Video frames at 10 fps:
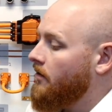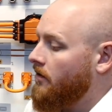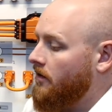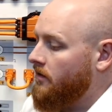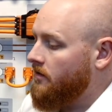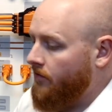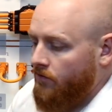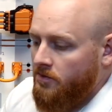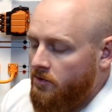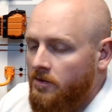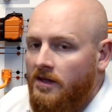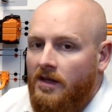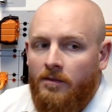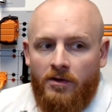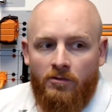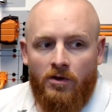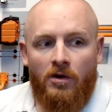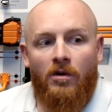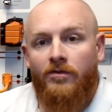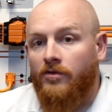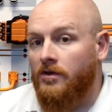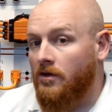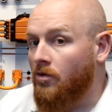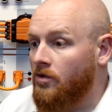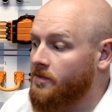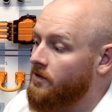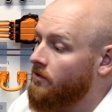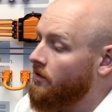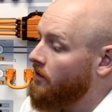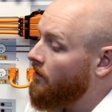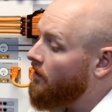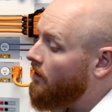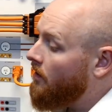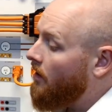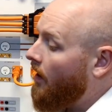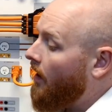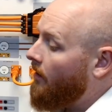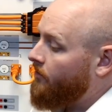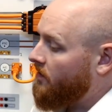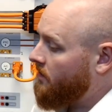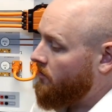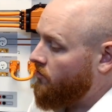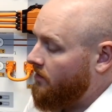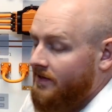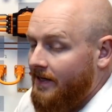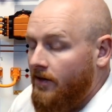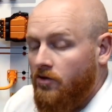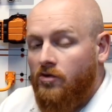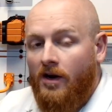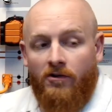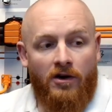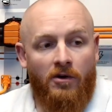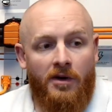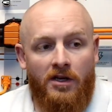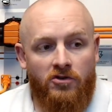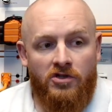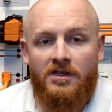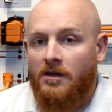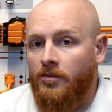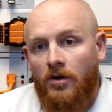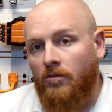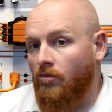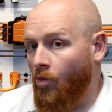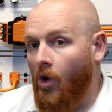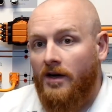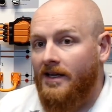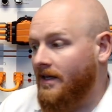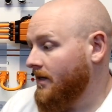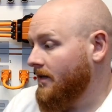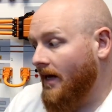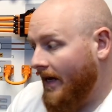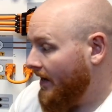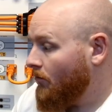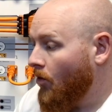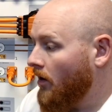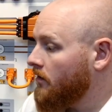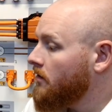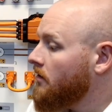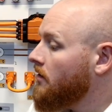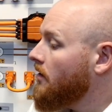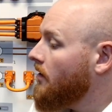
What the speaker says: The difference between them it will go over in the course material. Essentially, to get the trainer going, you just need to put one in, any one.